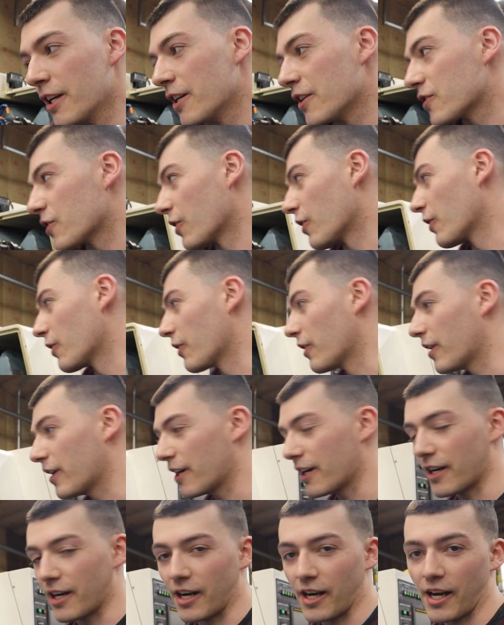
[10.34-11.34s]
So
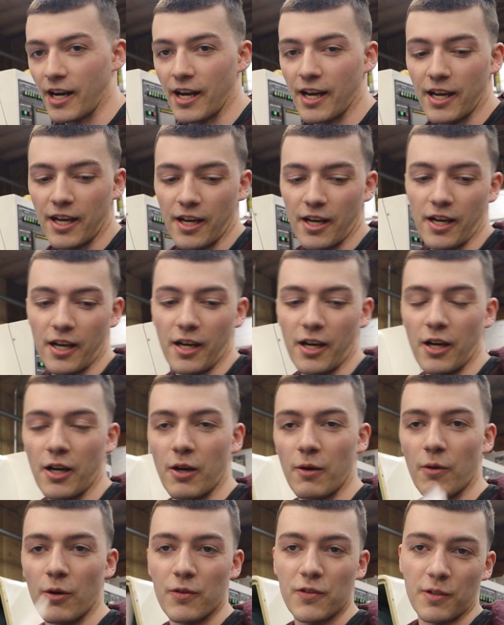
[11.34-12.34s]
I
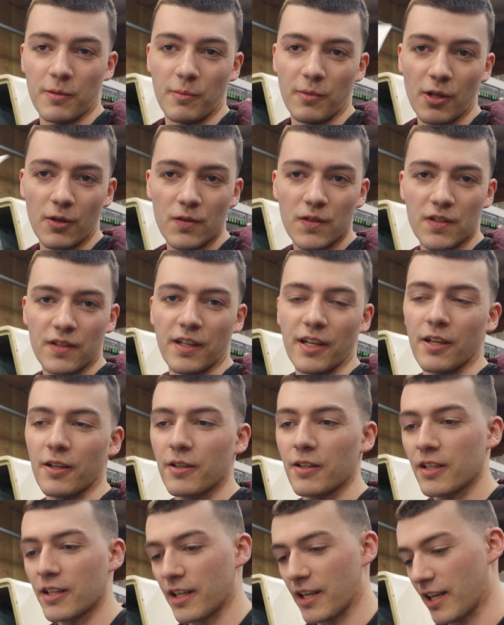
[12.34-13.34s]
wrote some notes
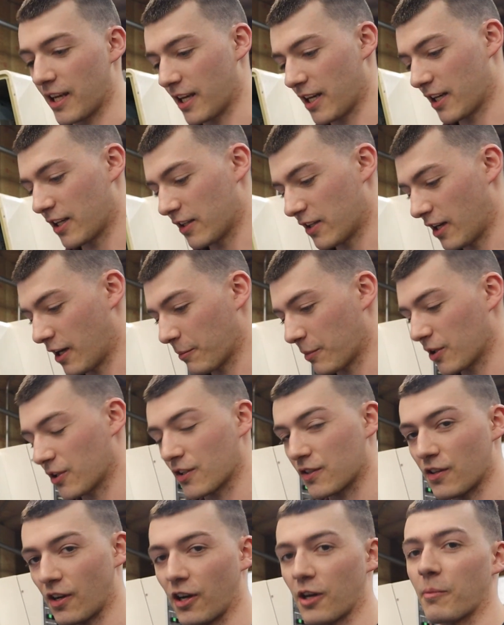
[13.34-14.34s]
down, and I'm going
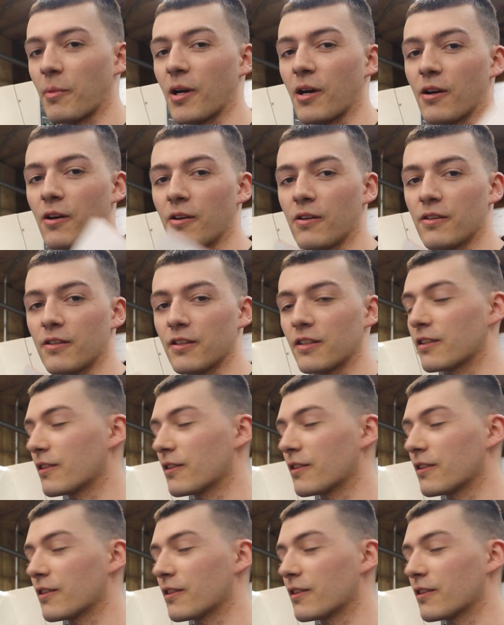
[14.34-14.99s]
to talk about